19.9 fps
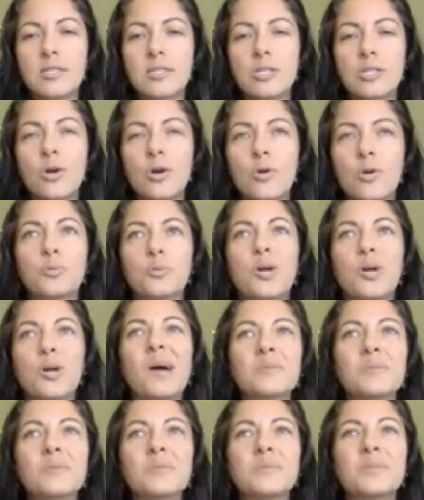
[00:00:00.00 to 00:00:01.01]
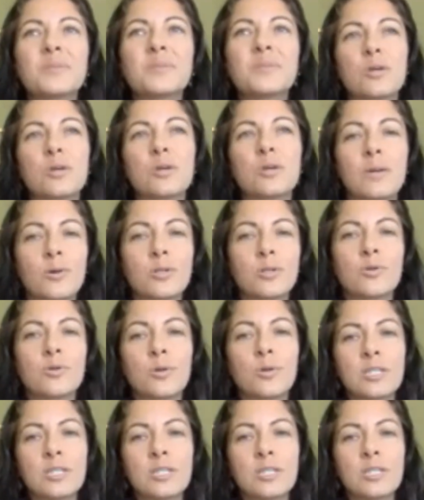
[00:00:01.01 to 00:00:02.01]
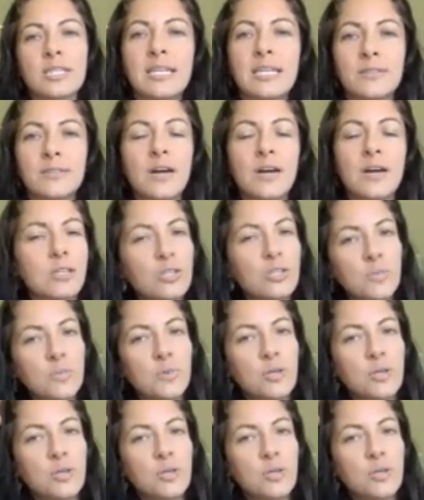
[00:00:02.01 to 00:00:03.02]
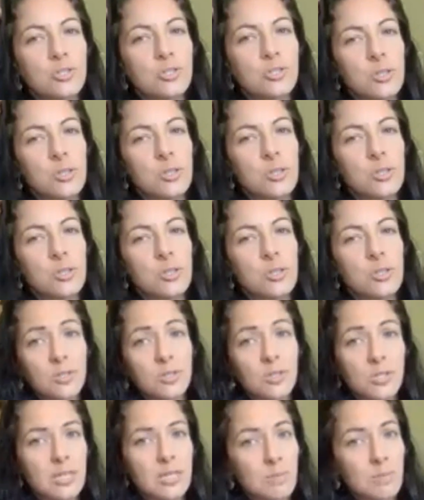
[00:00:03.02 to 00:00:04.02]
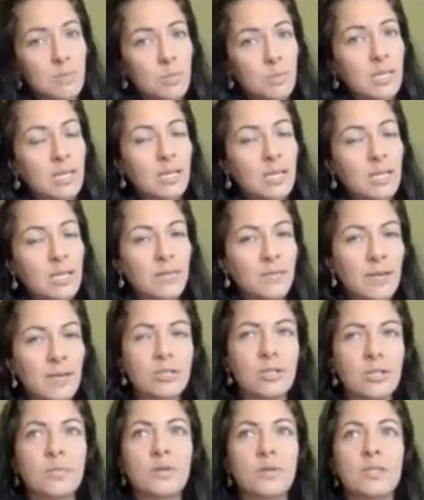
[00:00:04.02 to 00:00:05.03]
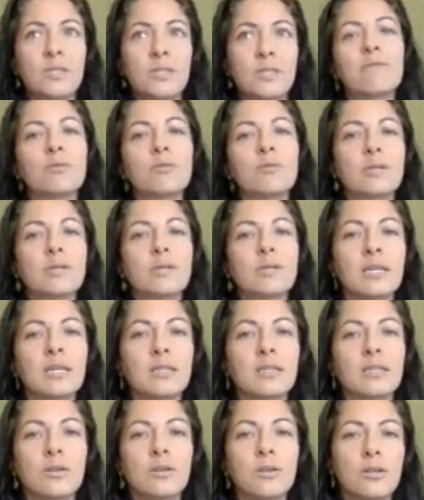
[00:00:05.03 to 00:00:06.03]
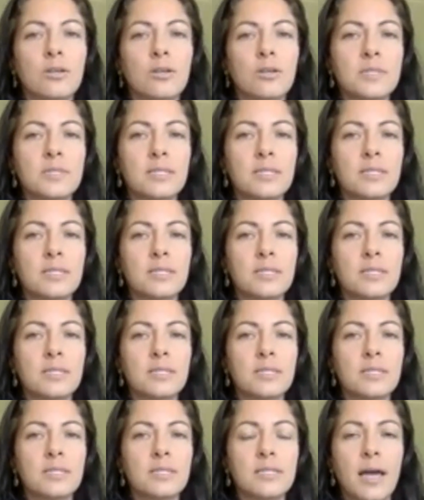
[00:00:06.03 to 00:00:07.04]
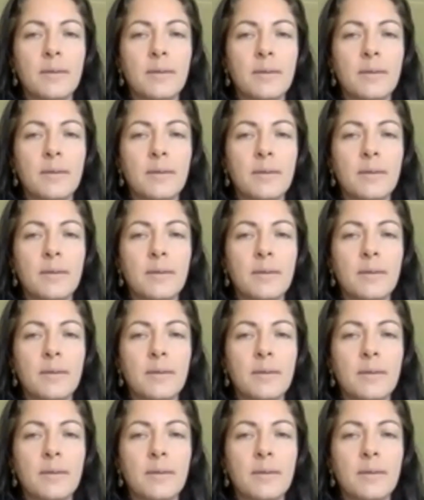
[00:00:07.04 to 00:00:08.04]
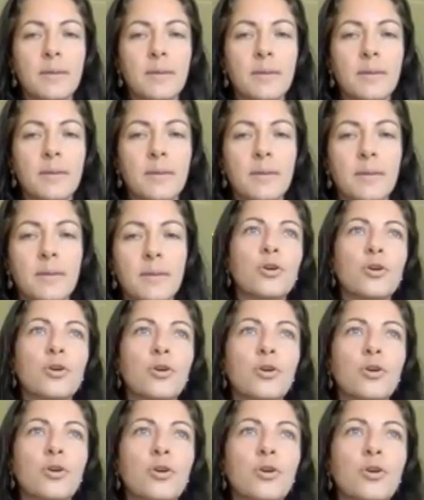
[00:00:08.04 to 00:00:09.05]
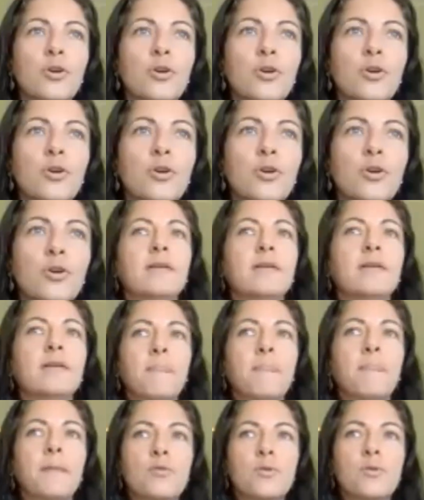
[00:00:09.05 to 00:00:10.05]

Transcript: And so we'll probably do it more towards the end of October, do the consults in the beginning of October, and then everyone can get their herbs in time. But it's also, your herbs will be